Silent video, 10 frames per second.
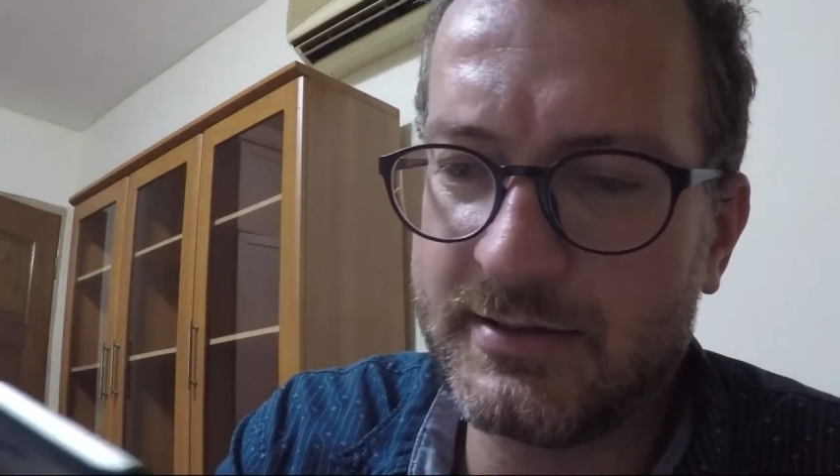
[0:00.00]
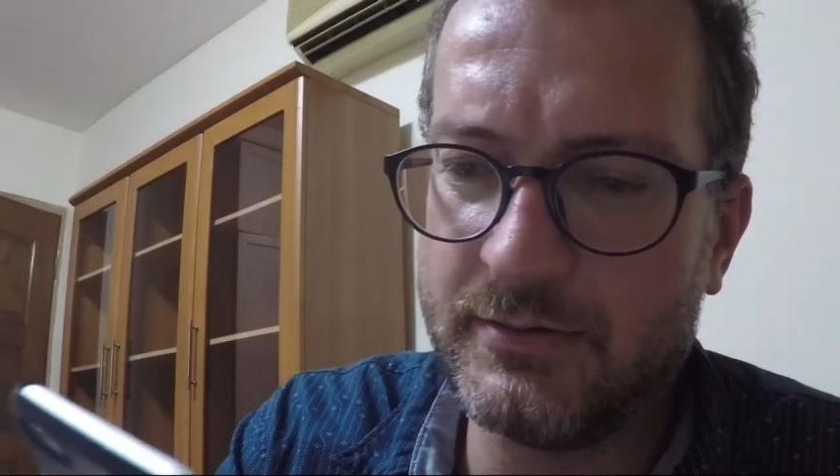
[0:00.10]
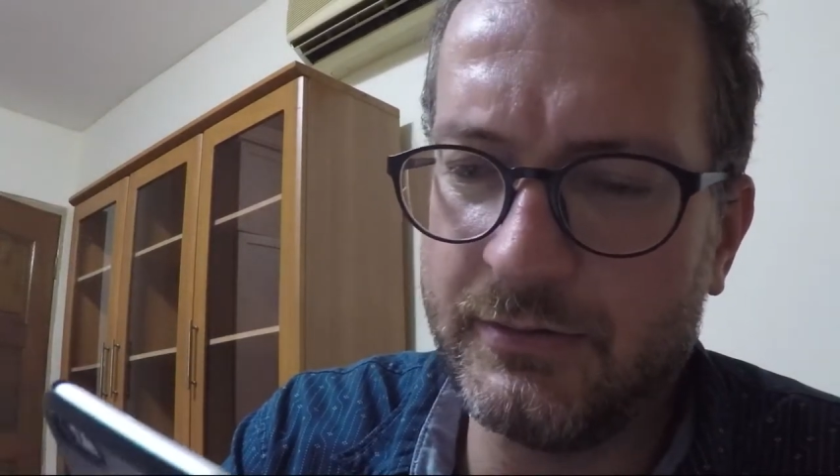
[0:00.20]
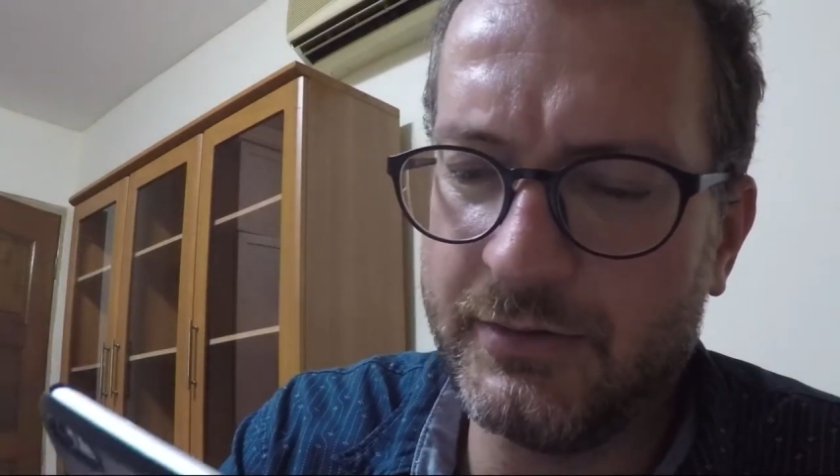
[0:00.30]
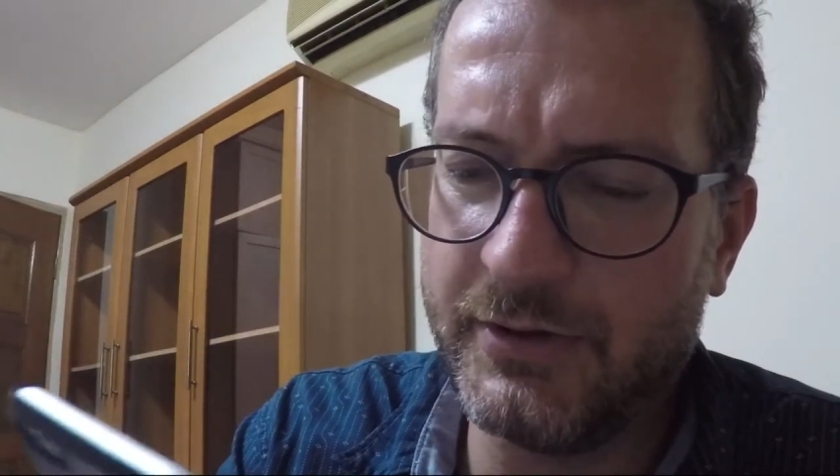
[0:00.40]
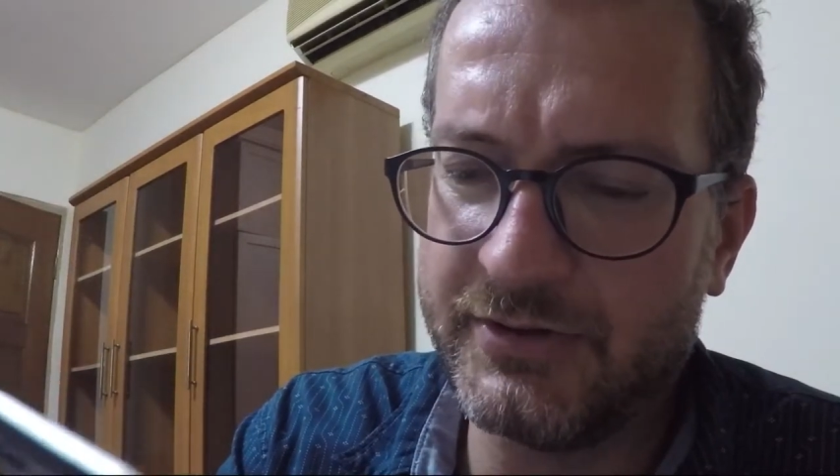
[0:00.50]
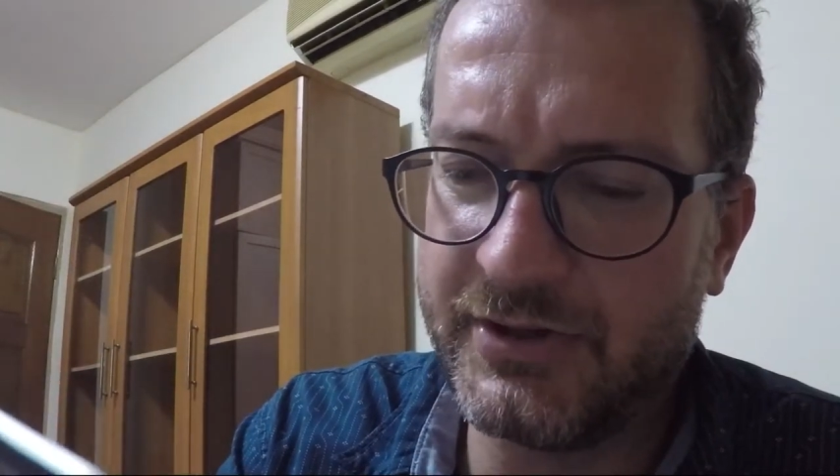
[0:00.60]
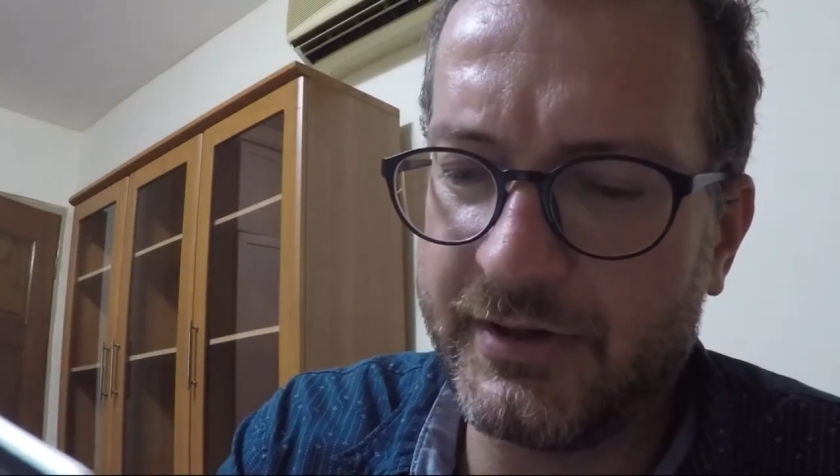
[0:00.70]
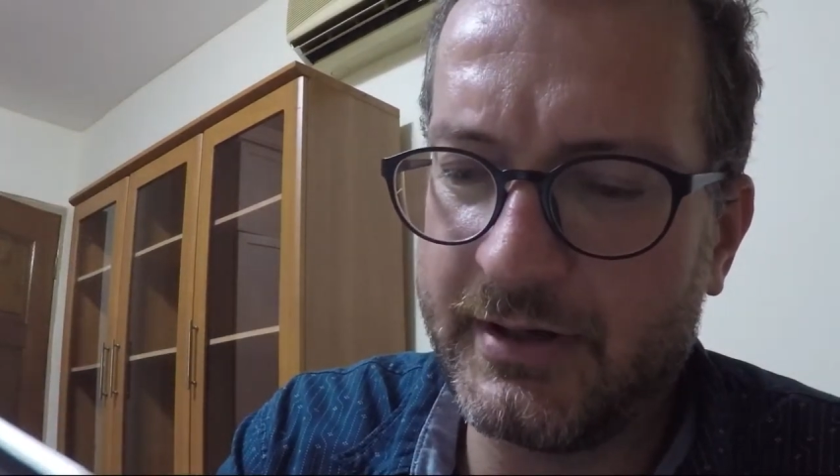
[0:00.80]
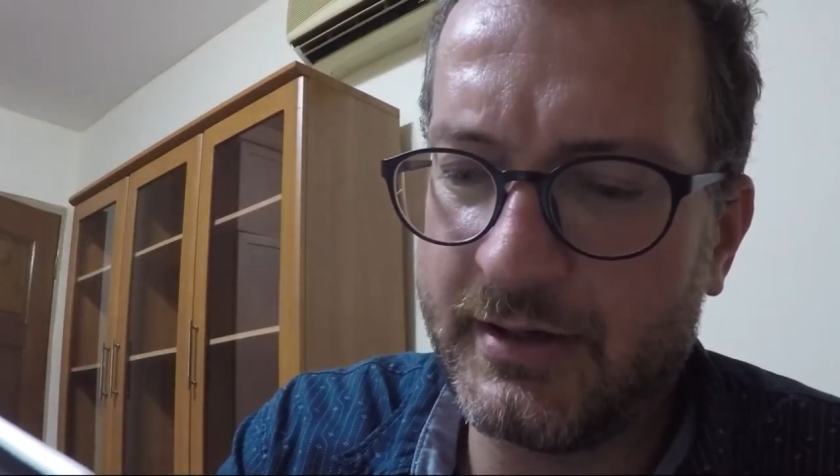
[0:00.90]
or no, sorry,